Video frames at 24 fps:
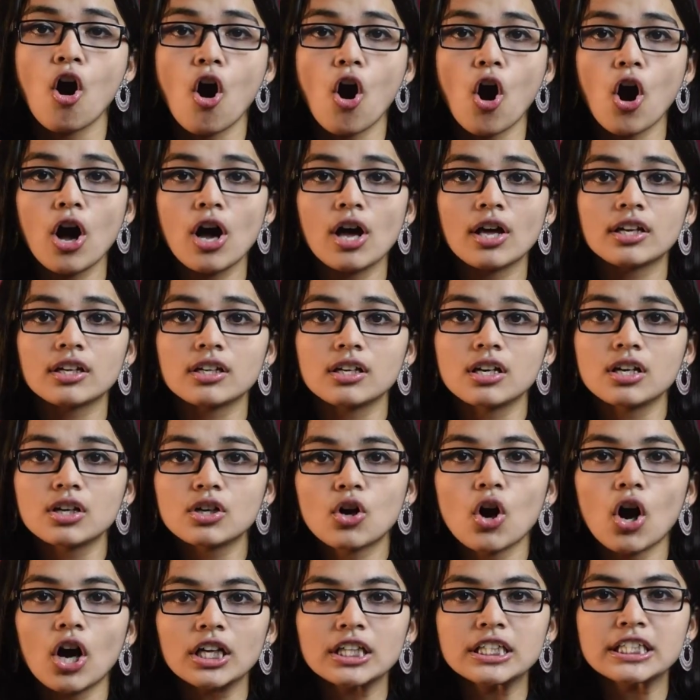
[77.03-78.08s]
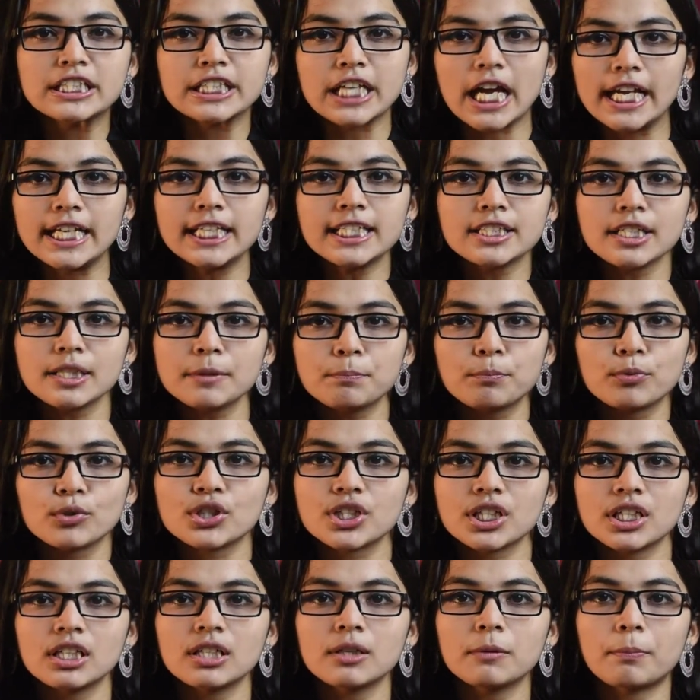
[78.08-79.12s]
or got tighter,
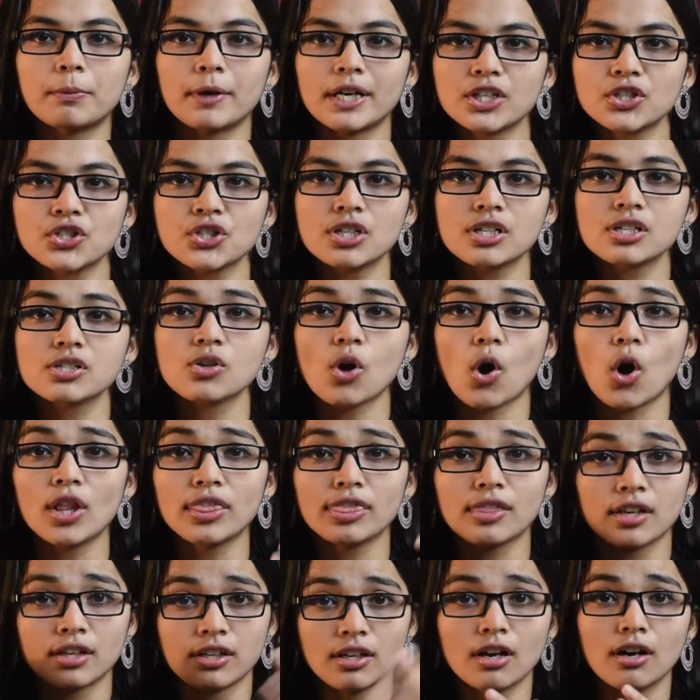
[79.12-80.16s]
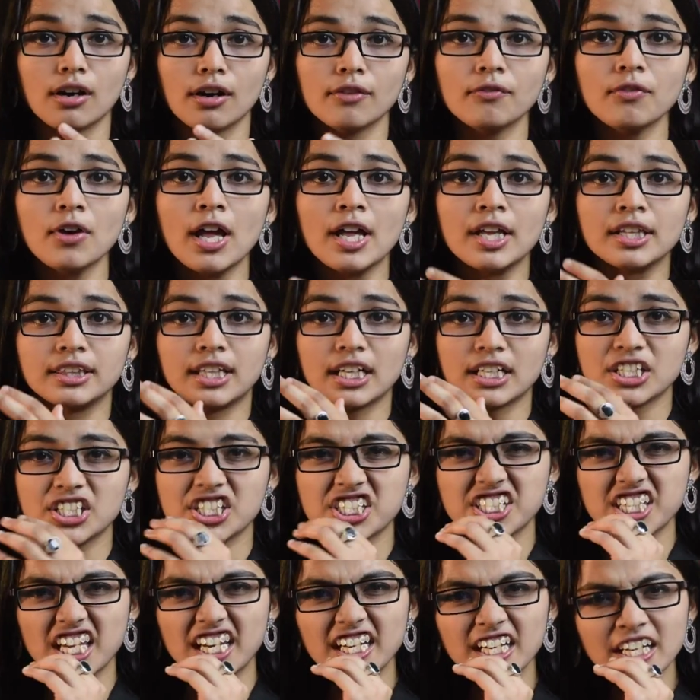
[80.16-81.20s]
putting pressures on the nerve that
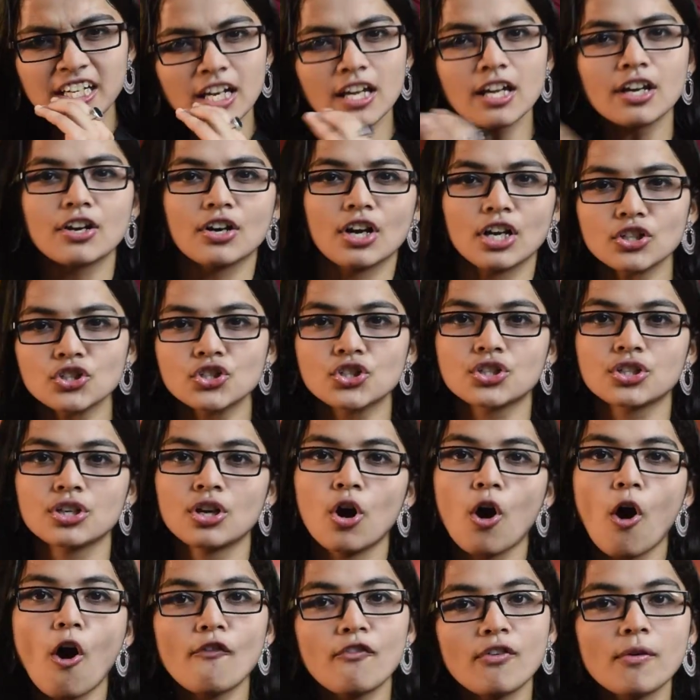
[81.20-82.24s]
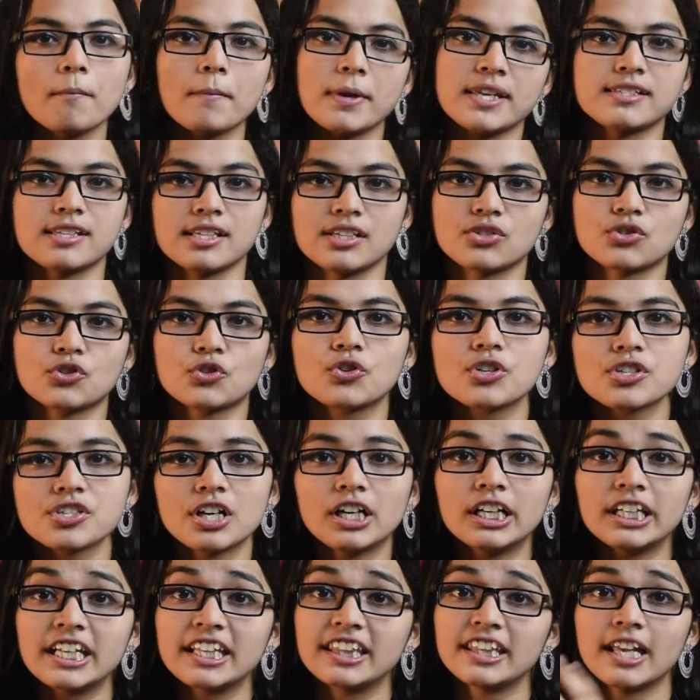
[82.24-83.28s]
send a rush of a message,
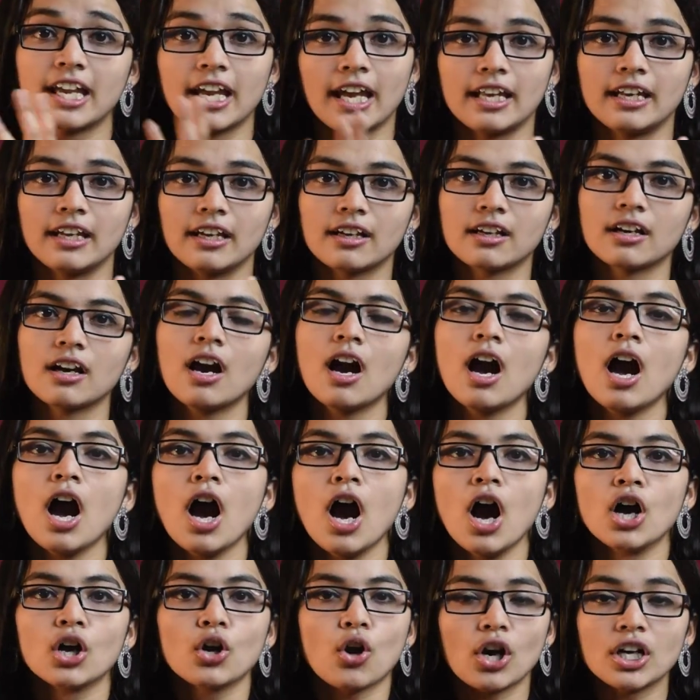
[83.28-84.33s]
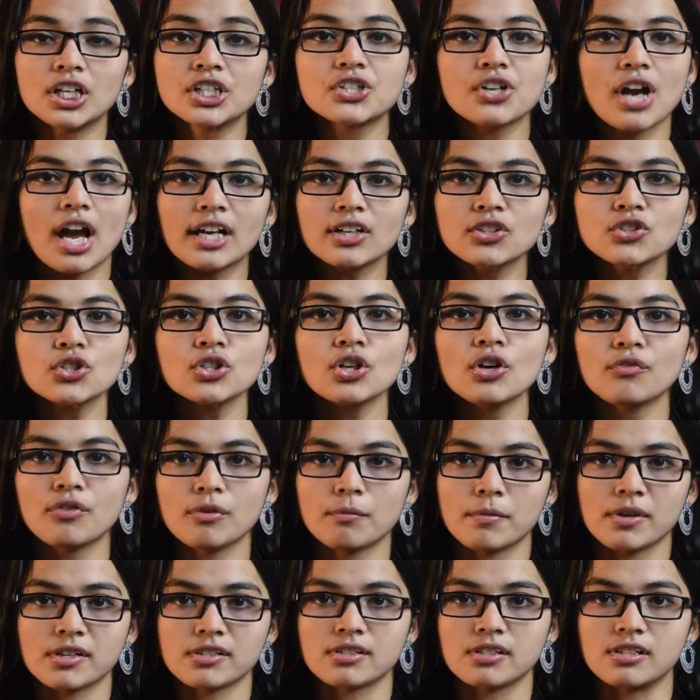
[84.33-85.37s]
result in the headache. Contraction of a
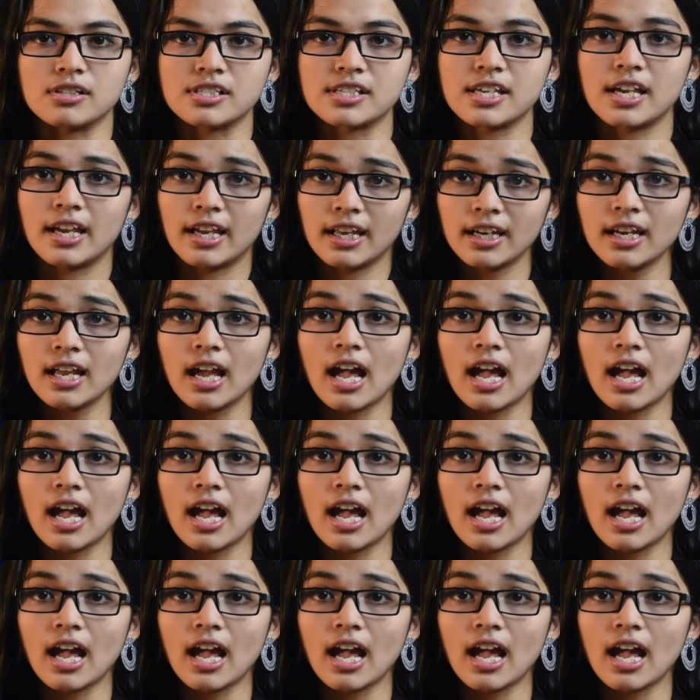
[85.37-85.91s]
muscle's head